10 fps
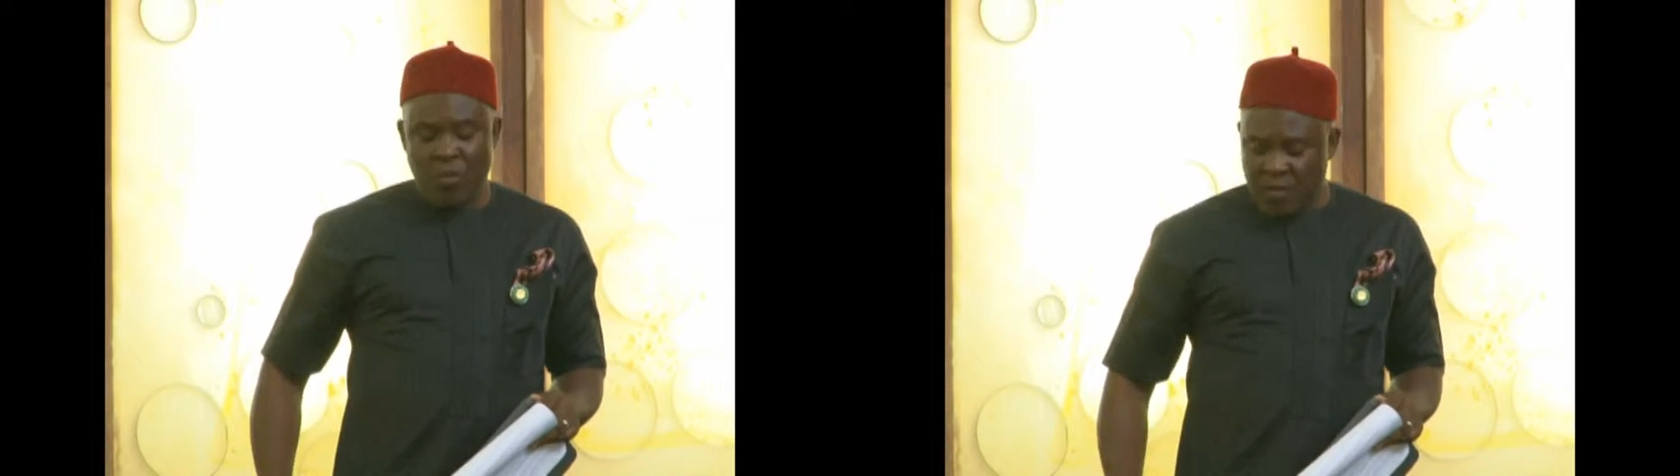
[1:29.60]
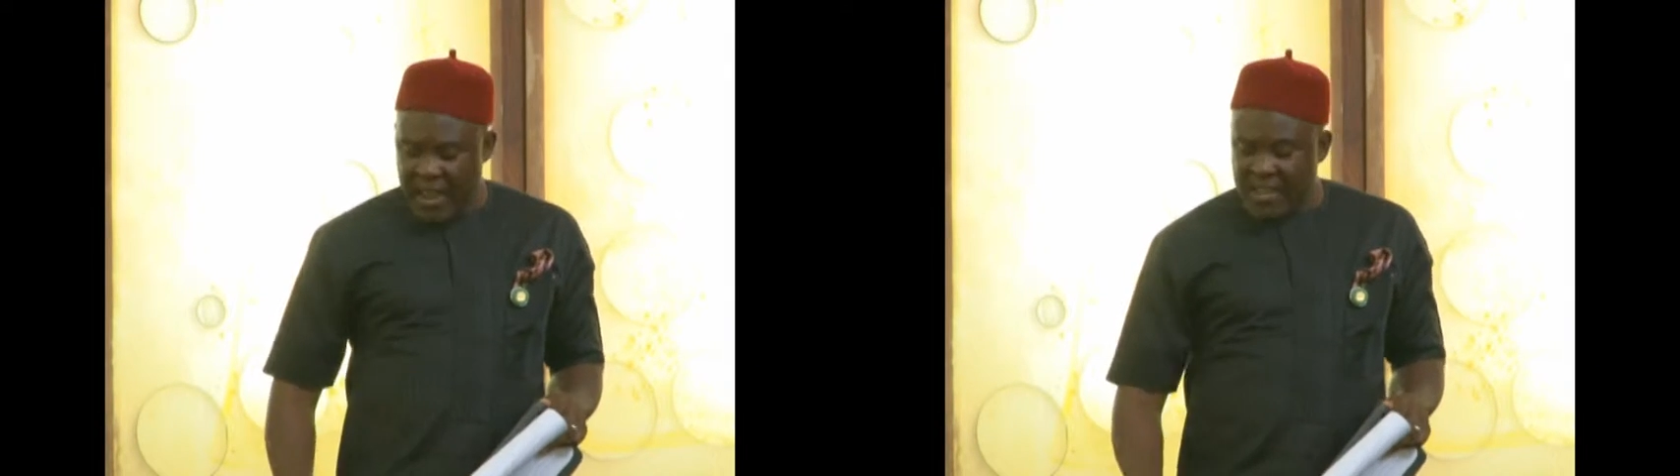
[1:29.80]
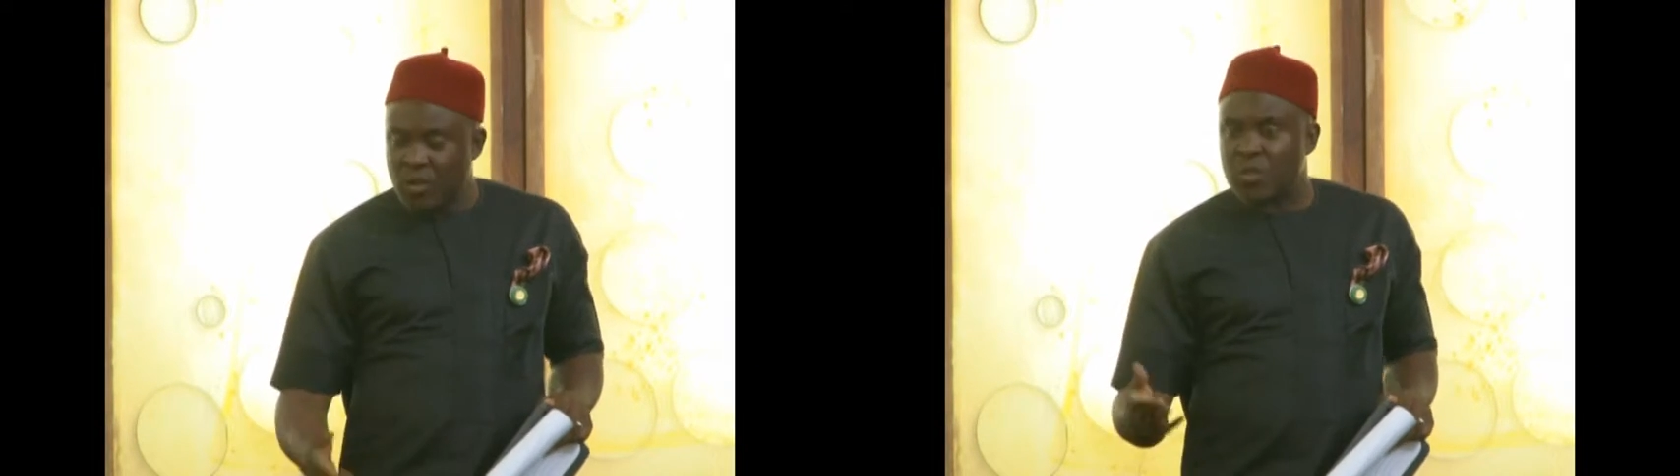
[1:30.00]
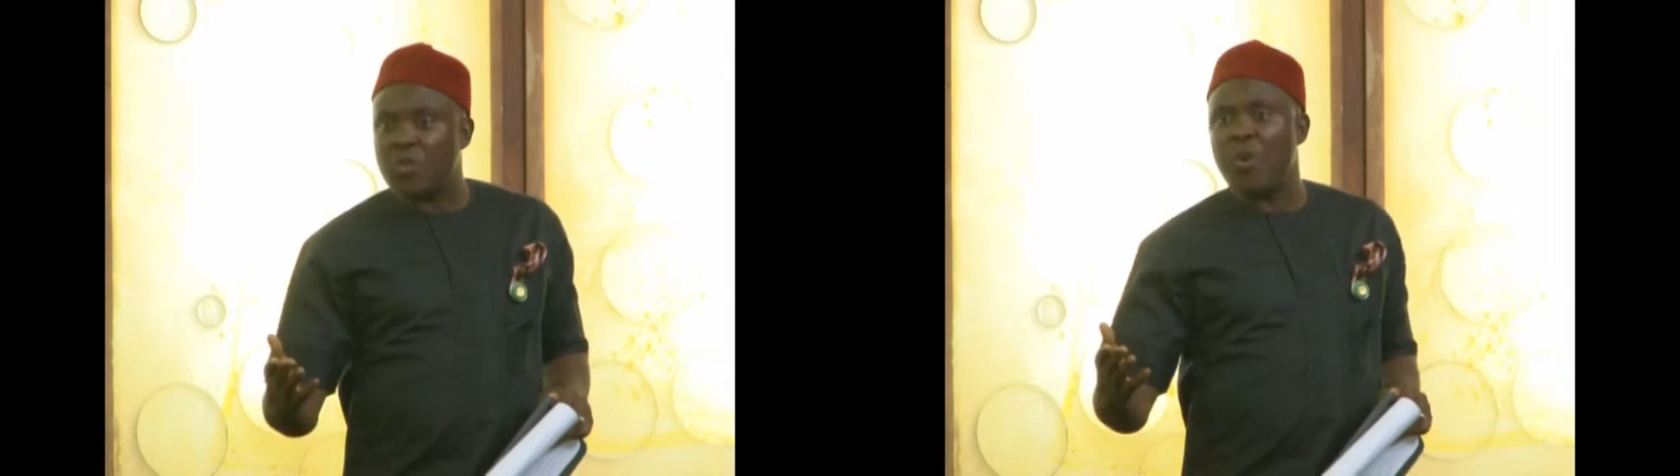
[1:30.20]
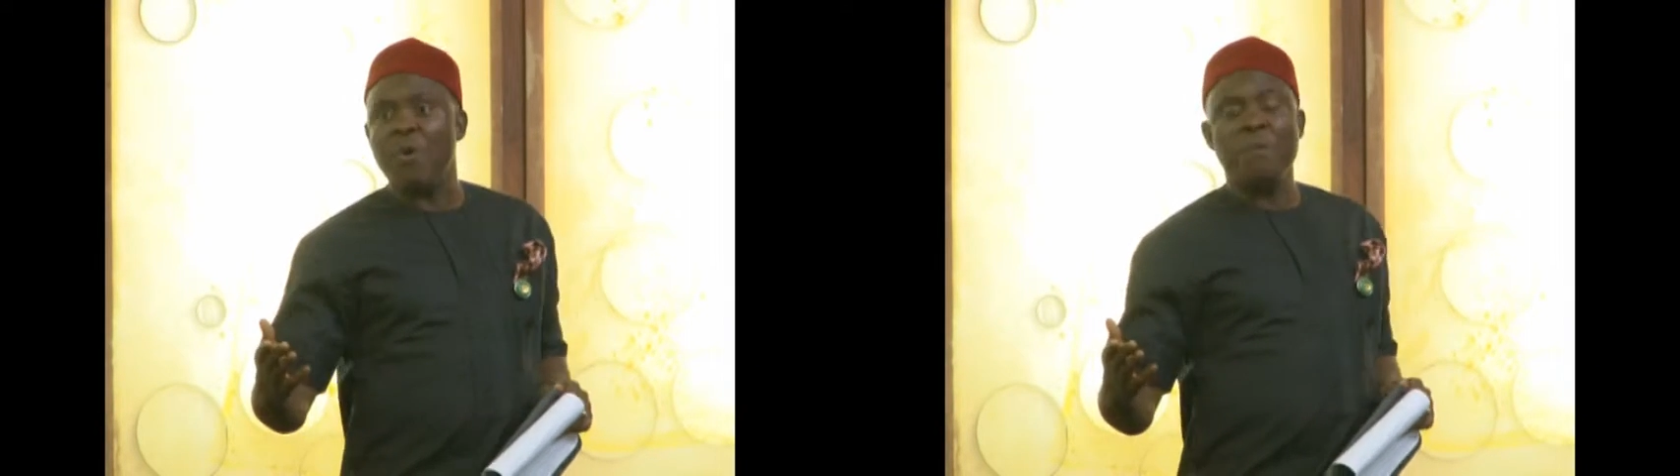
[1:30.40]
There is
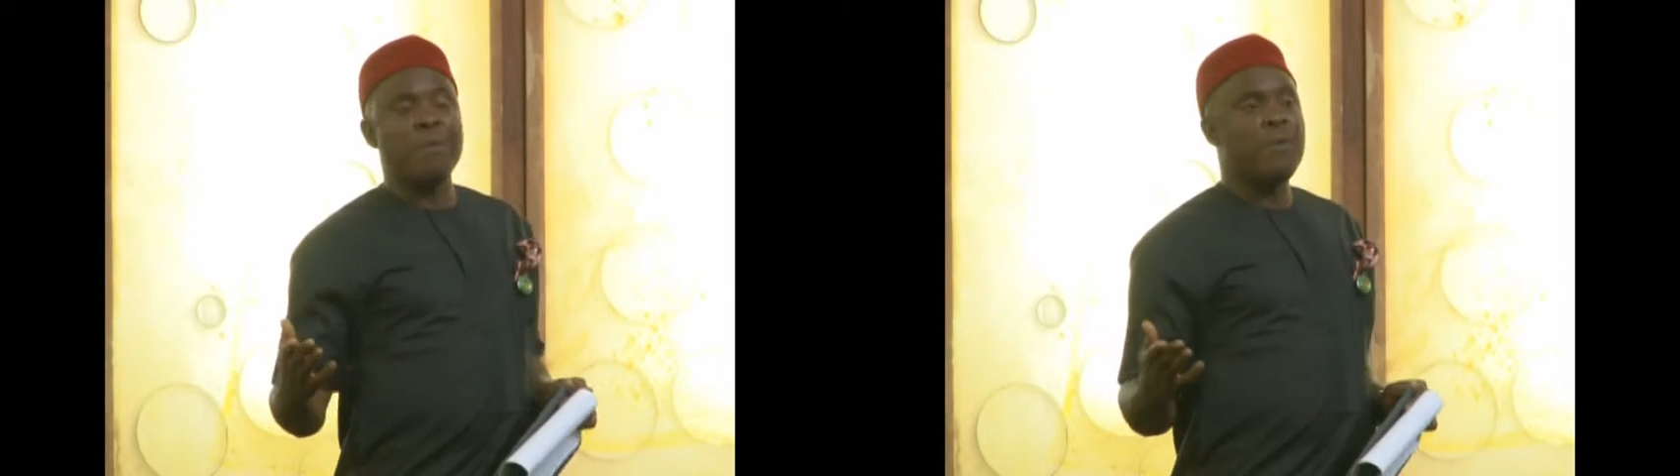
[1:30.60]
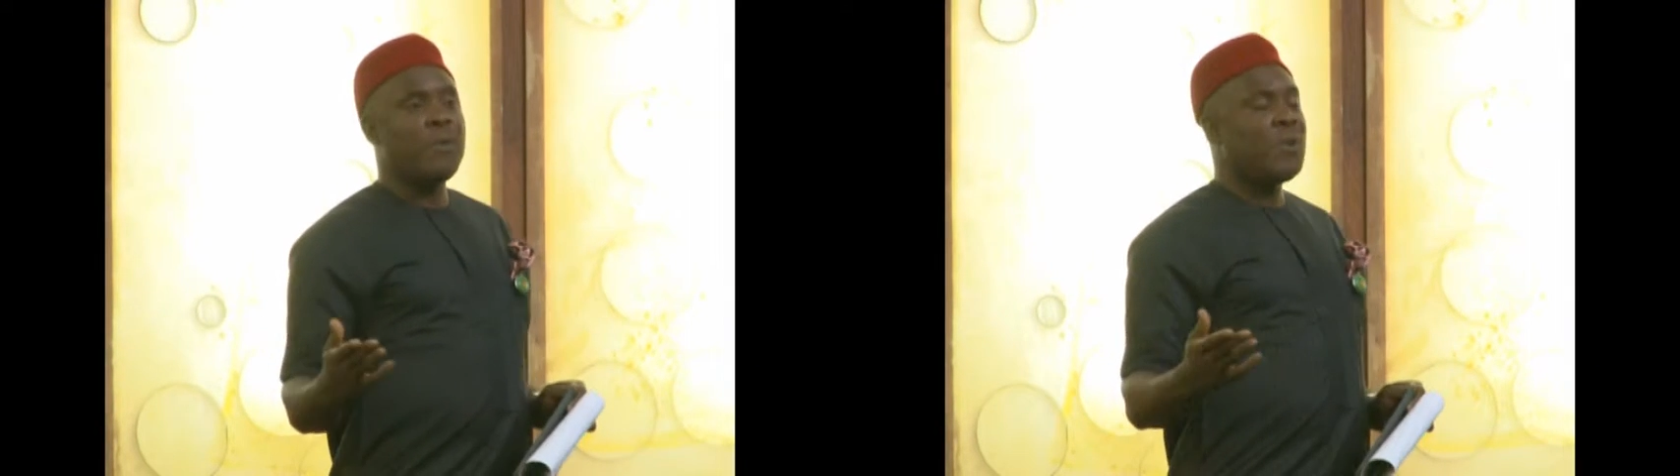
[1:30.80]
also